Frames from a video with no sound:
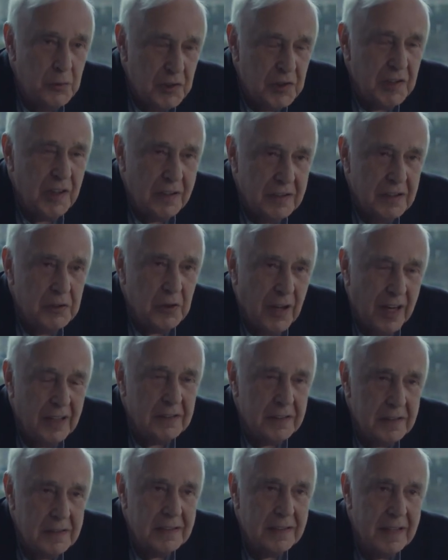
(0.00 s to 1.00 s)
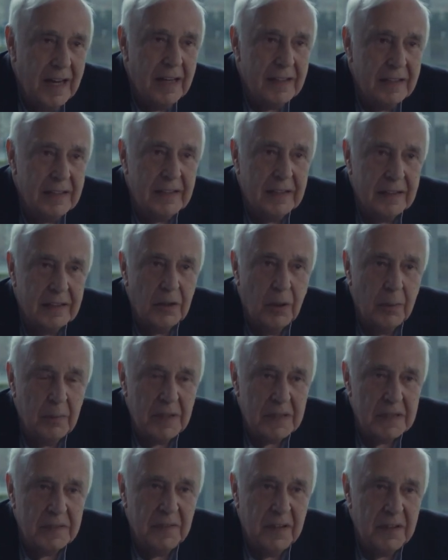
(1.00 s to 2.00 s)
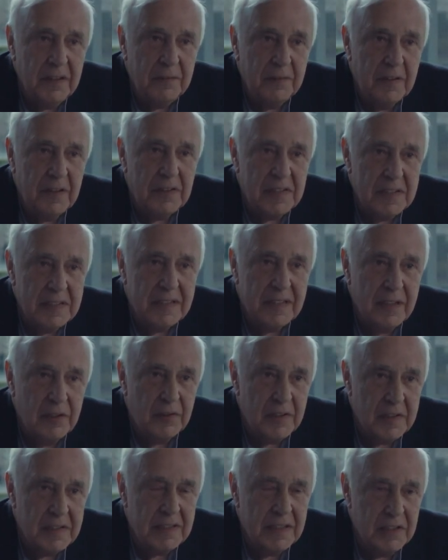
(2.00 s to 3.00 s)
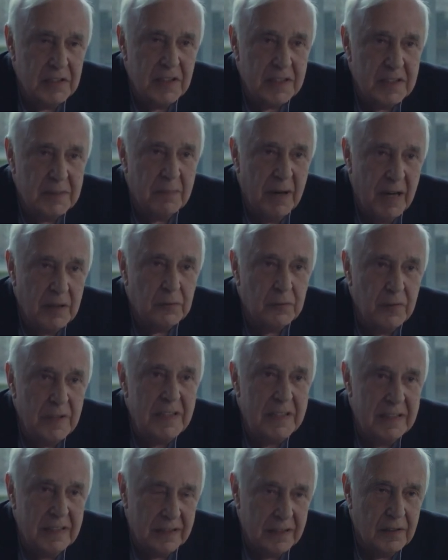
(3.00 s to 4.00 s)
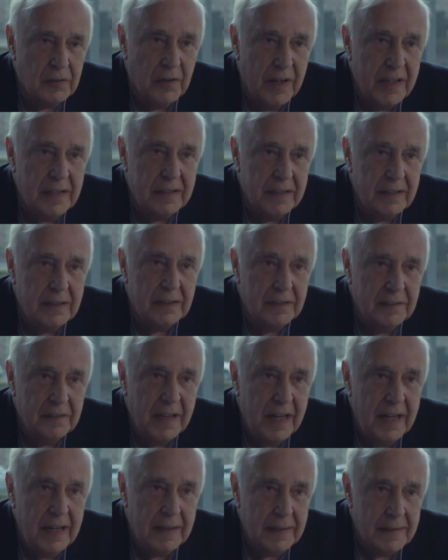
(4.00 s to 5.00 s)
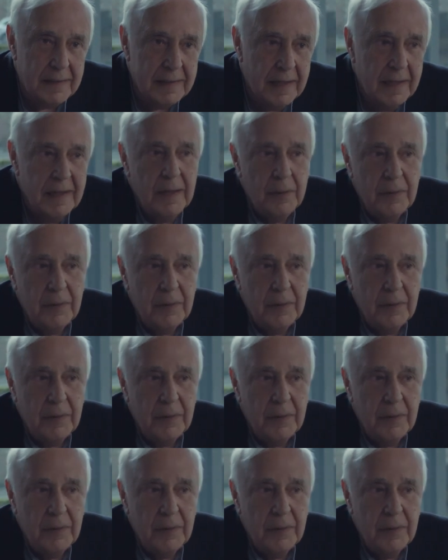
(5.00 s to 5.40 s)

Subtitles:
started to understand economics very, very seriously just by reading a great deal of Keynes.